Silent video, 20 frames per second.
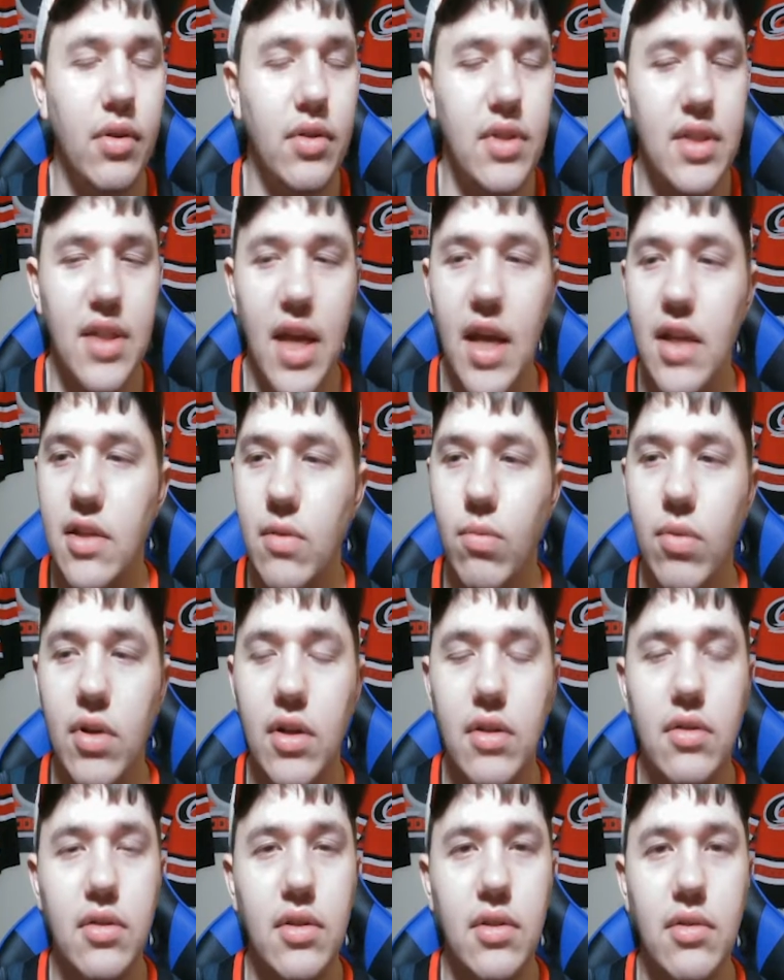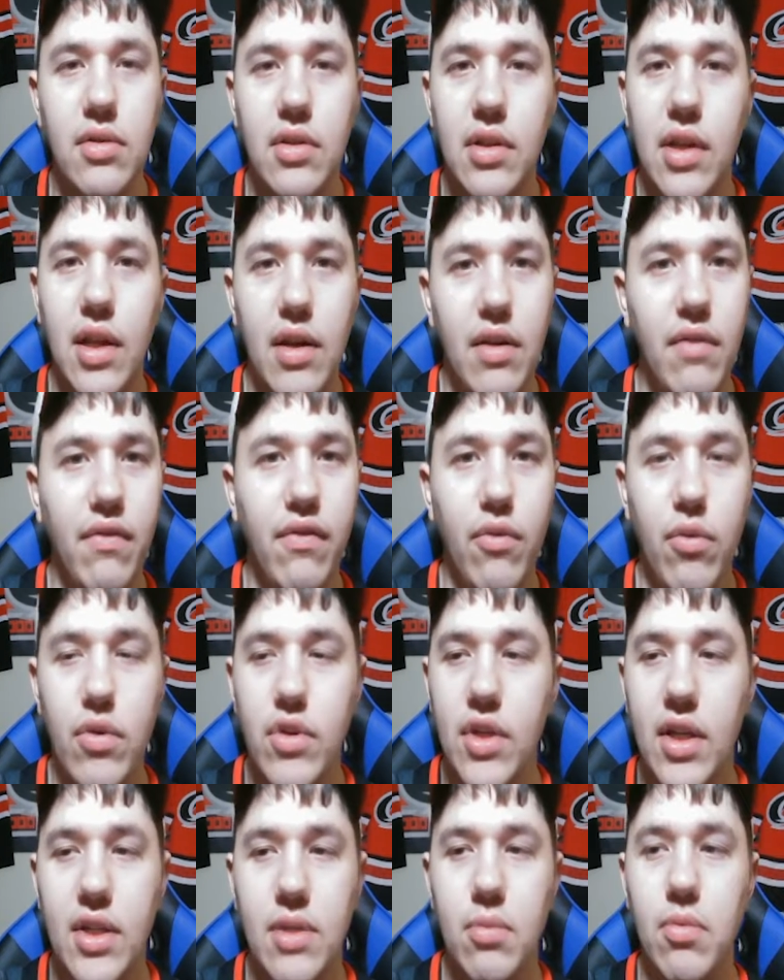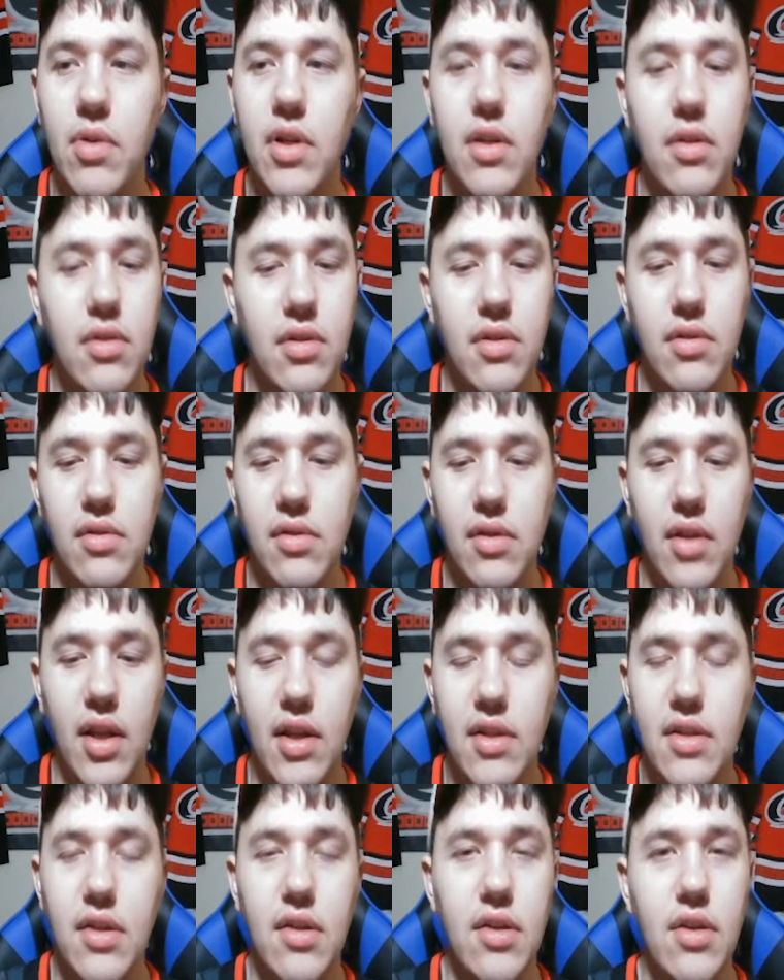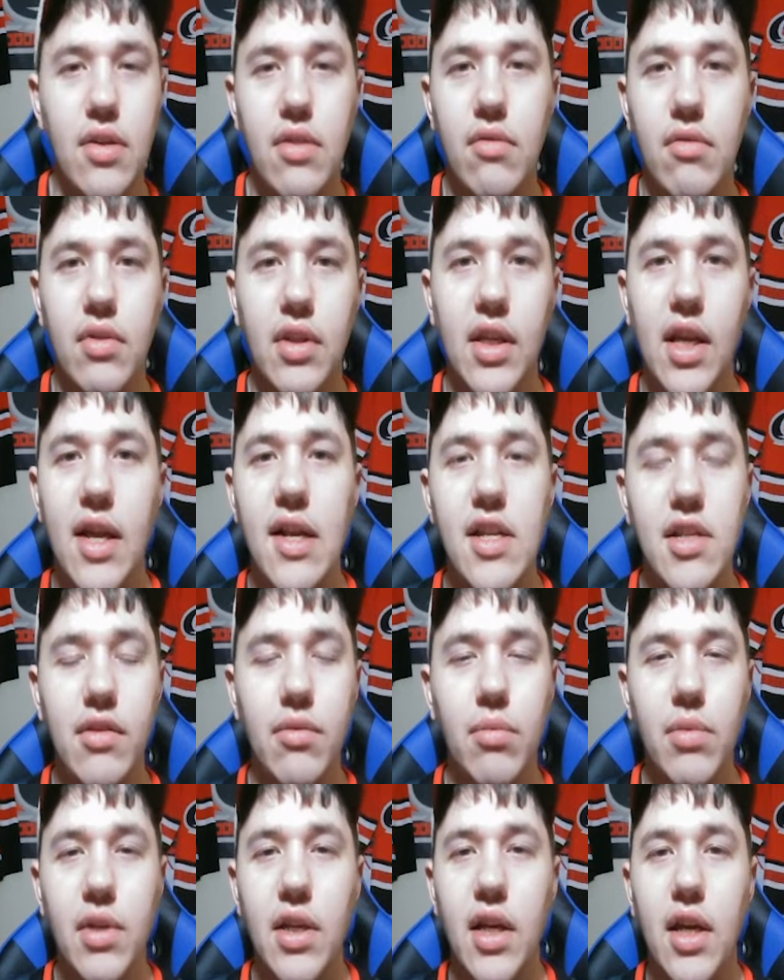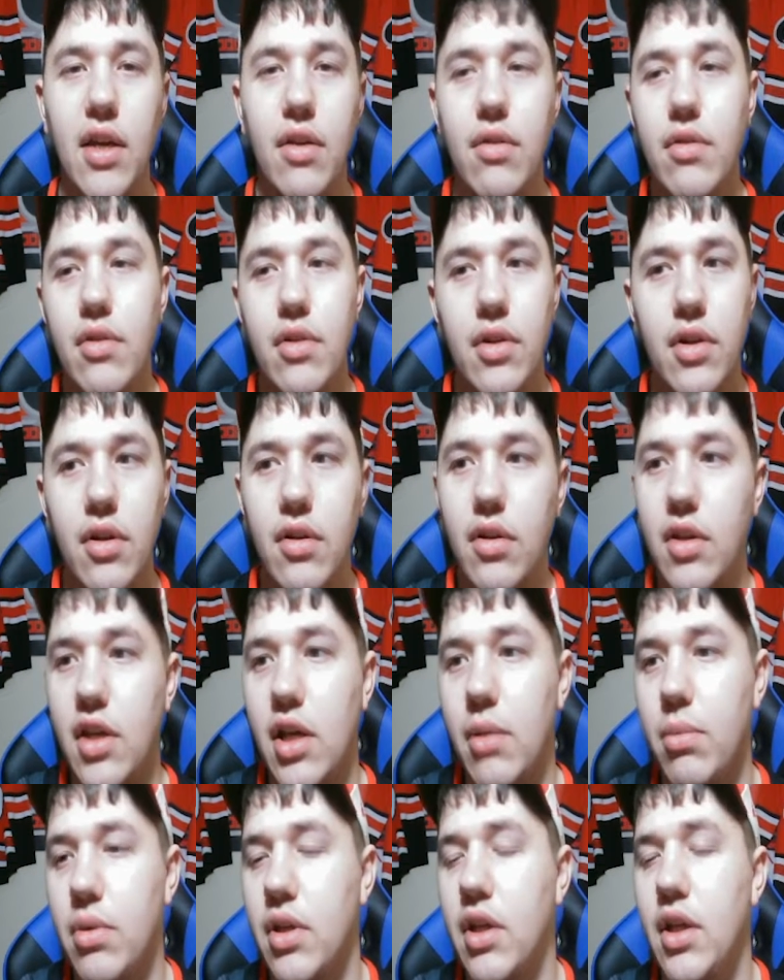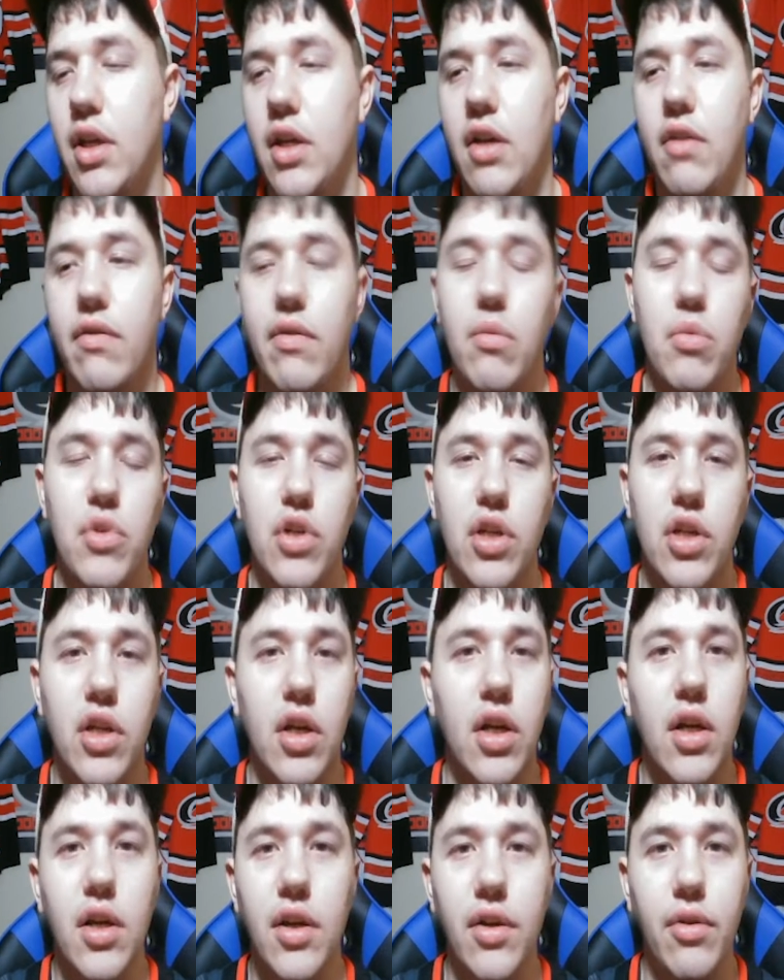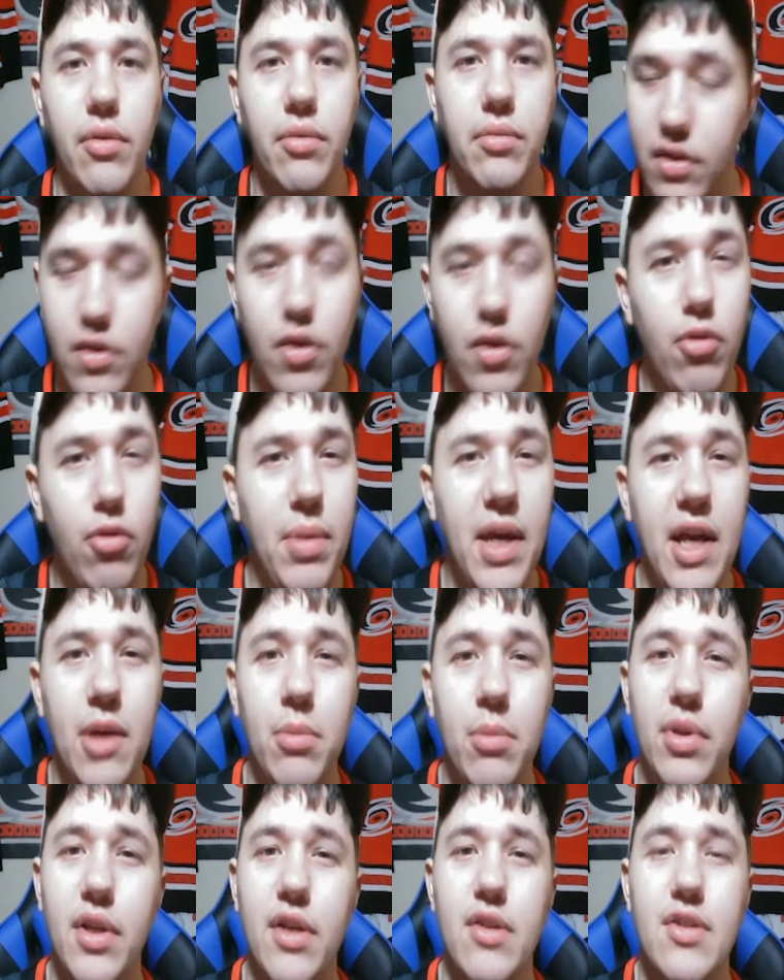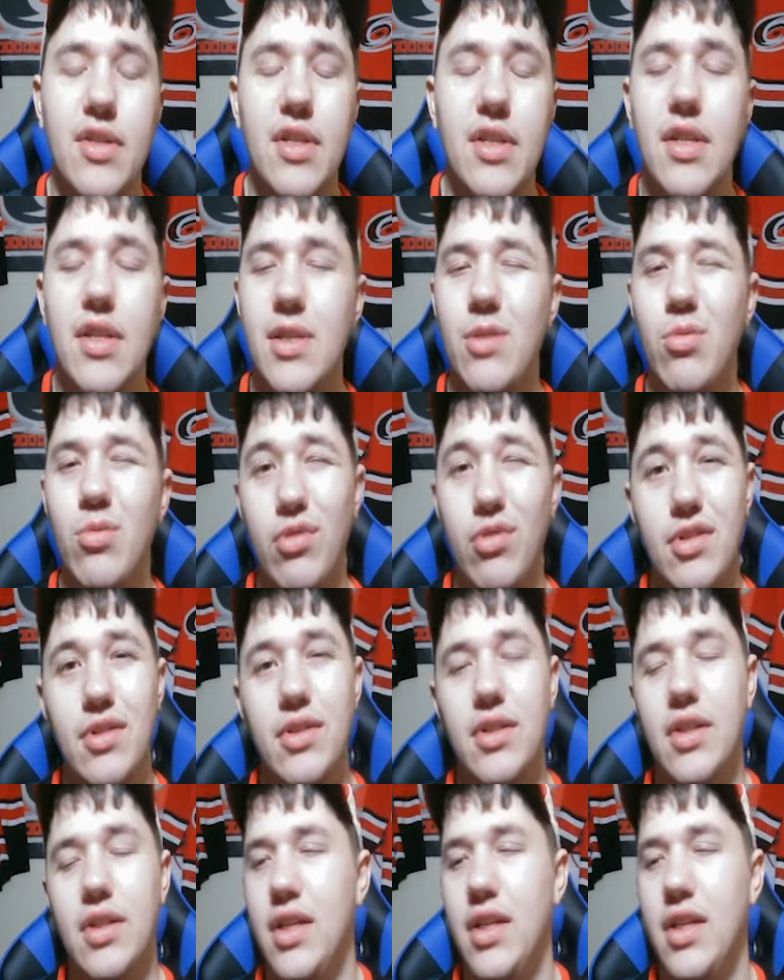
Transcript: Skates well and forechecks well, and that's all you can really ask from a guy who you're calling up from Chicago. No bad players in this one.